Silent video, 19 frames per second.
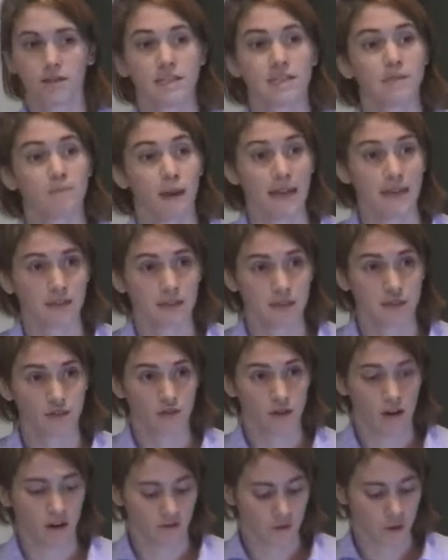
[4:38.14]
Despite these
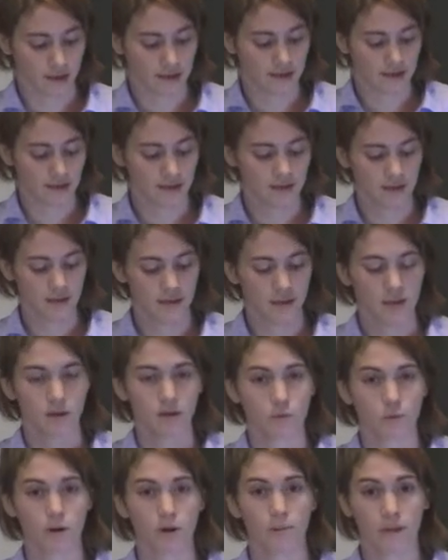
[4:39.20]
strong voices,
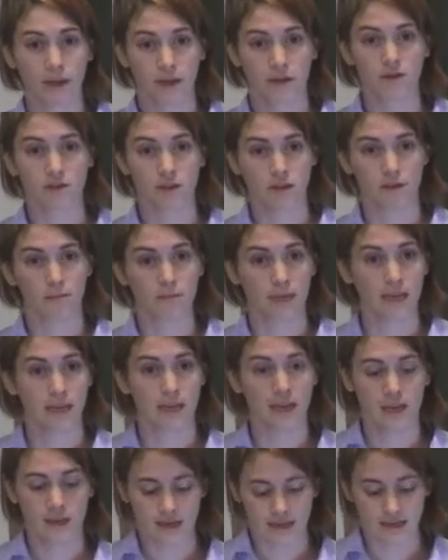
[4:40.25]
what appears on the
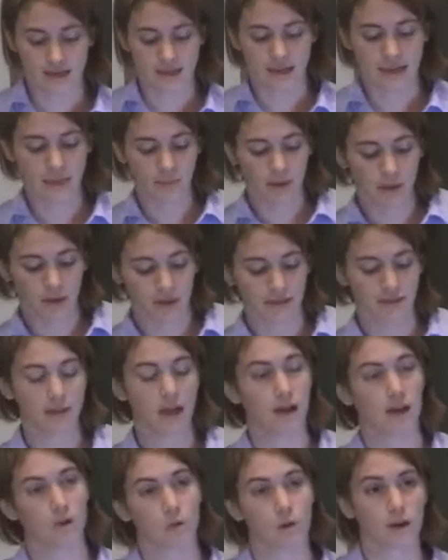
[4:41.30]
media is a nebulous,
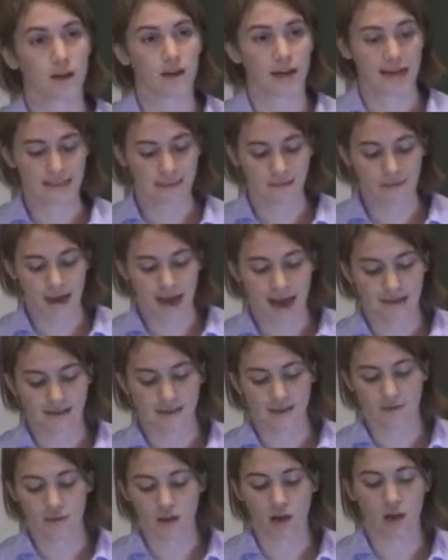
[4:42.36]
unorganized mass
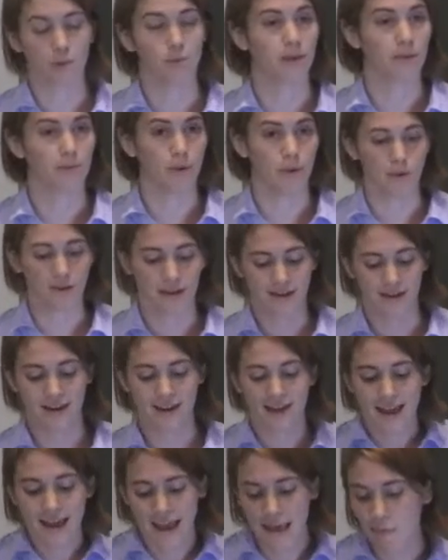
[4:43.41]
of young people
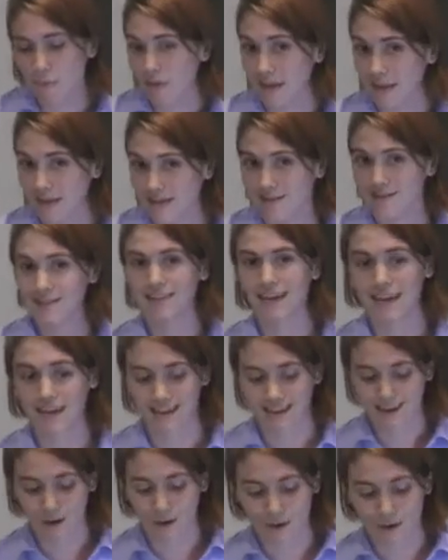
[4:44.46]
and hippies
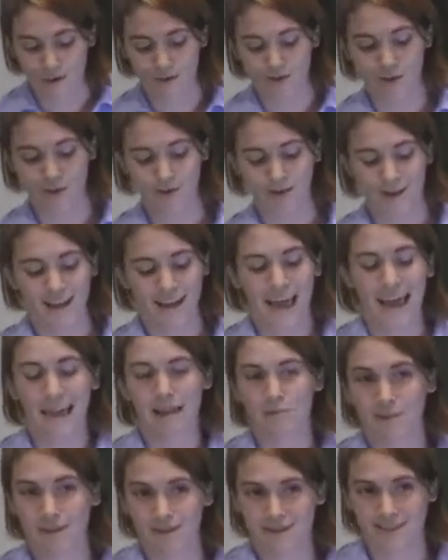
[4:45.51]
attending a carnival,
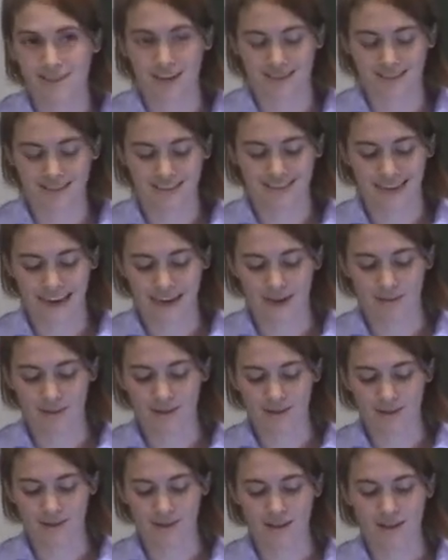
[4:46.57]
aimless and
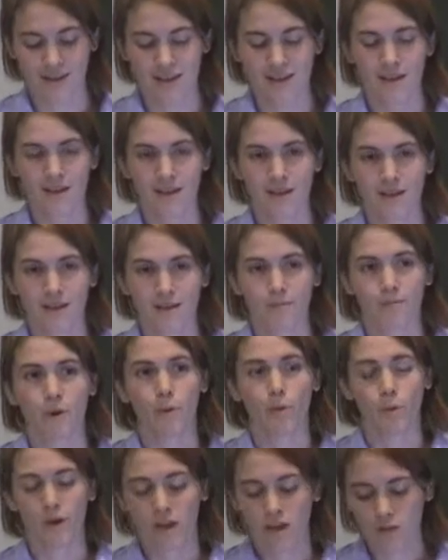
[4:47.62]
unsustainable.
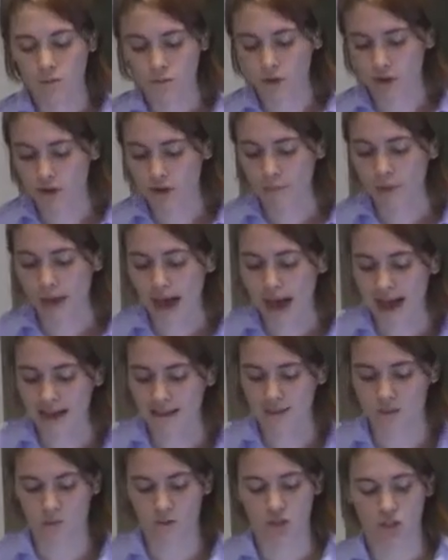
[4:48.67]
But when you look
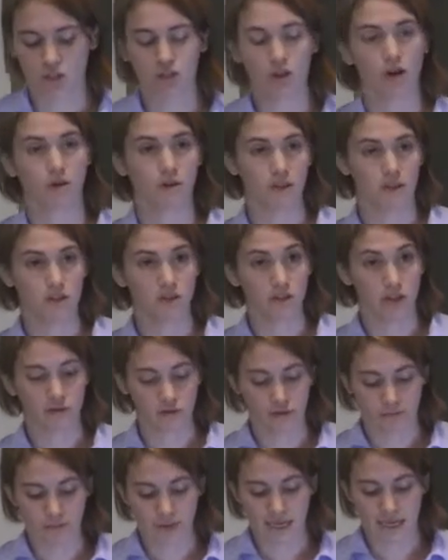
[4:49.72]
past what is shown in the
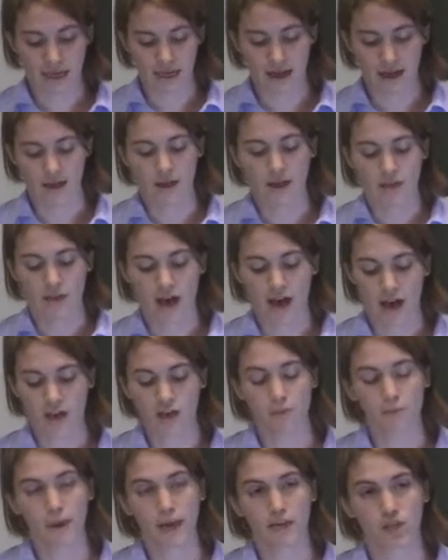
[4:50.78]
general media, the
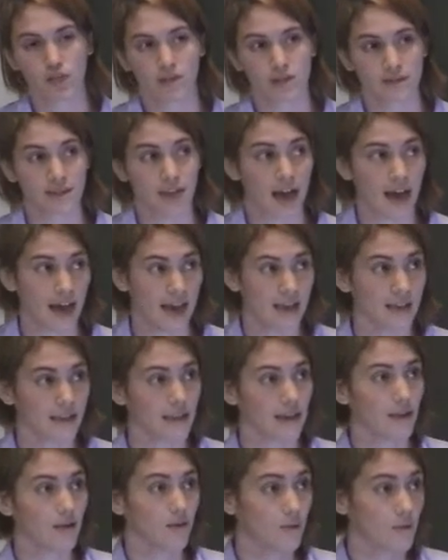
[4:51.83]
occupation is
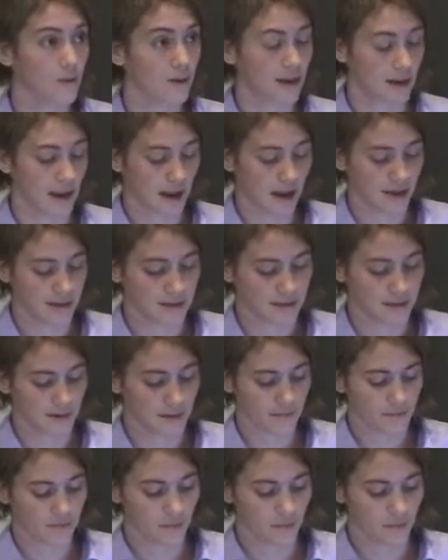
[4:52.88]
highly organized.